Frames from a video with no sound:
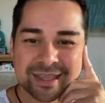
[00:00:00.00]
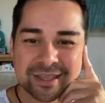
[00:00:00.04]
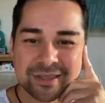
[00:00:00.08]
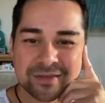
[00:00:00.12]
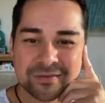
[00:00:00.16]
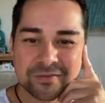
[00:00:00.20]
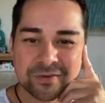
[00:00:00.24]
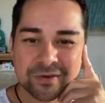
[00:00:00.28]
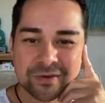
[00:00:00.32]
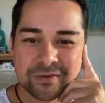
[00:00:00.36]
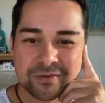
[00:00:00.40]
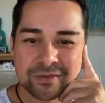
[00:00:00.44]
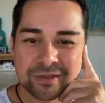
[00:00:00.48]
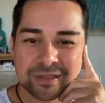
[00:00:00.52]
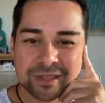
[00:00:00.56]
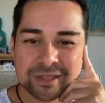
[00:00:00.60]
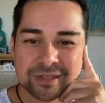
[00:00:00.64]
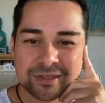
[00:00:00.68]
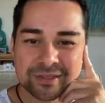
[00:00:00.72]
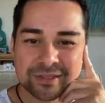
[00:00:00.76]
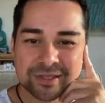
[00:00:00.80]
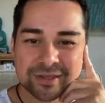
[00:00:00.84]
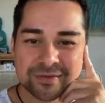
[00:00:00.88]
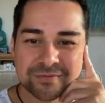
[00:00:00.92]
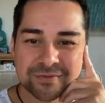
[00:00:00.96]
Thank you for
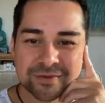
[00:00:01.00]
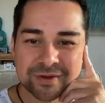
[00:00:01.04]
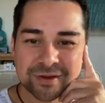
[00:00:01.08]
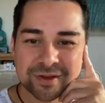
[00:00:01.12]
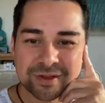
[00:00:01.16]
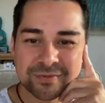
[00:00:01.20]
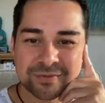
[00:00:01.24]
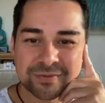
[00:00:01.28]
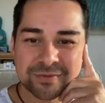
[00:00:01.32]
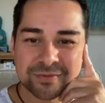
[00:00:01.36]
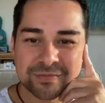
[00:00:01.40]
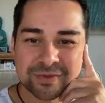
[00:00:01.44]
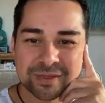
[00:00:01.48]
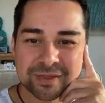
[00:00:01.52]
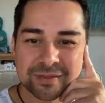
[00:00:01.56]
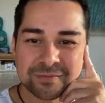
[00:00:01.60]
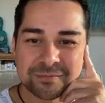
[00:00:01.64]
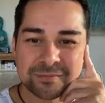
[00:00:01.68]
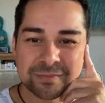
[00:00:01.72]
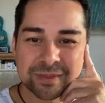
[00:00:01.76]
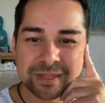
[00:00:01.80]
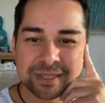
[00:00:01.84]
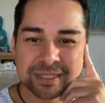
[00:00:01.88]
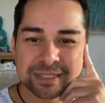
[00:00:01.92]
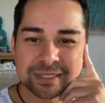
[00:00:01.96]
everything you said for a new
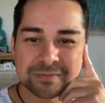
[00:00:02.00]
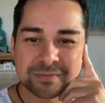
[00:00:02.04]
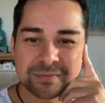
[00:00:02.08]
pivot.